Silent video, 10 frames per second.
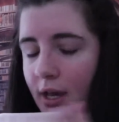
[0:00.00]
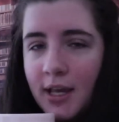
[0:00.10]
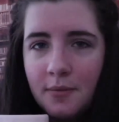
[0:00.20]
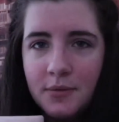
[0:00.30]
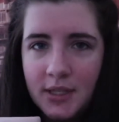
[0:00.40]
I
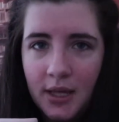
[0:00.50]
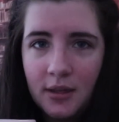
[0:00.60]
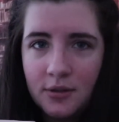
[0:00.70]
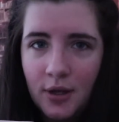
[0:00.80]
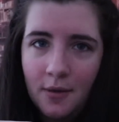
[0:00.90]
am
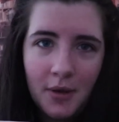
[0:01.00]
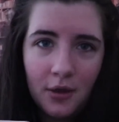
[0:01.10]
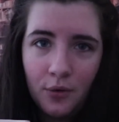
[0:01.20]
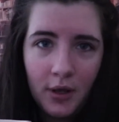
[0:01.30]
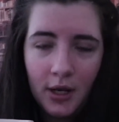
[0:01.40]
sick, so I am
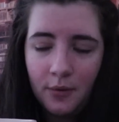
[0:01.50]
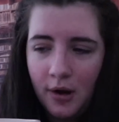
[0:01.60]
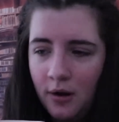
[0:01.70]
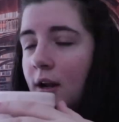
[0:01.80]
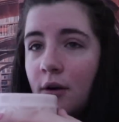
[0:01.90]
not going
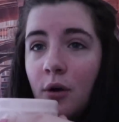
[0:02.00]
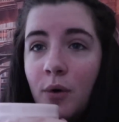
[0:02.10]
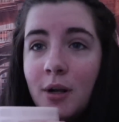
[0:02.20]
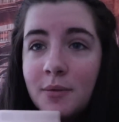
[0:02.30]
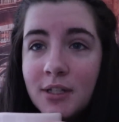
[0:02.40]
anywhere. I don't know
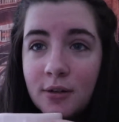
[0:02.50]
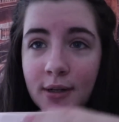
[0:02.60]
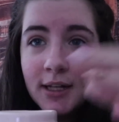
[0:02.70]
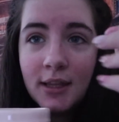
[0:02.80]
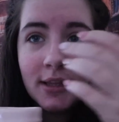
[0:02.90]
what I'm sick
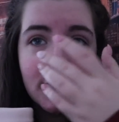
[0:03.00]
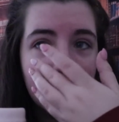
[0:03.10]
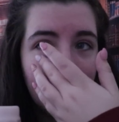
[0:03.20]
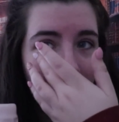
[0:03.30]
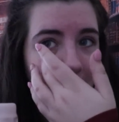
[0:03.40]
with, and
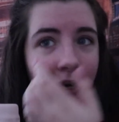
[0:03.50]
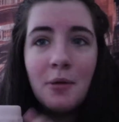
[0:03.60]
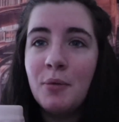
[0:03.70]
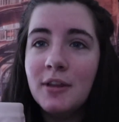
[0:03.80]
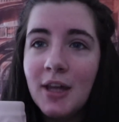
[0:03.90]
so I'm like, I'm not
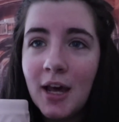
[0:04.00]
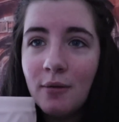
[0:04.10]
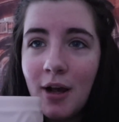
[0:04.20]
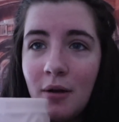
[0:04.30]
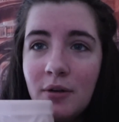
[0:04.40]
gonna bring that
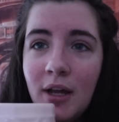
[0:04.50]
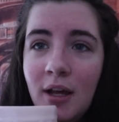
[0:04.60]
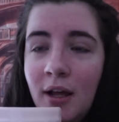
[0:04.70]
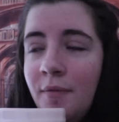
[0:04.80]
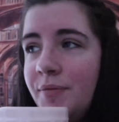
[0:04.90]
around
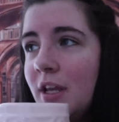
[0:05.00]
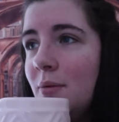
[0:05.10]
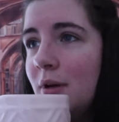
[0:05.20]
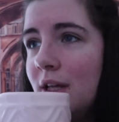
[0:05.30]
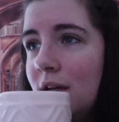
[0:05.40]

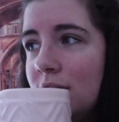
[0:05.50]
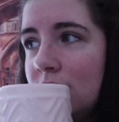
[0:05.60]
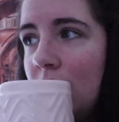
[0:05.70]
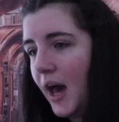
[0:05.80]
anybody else.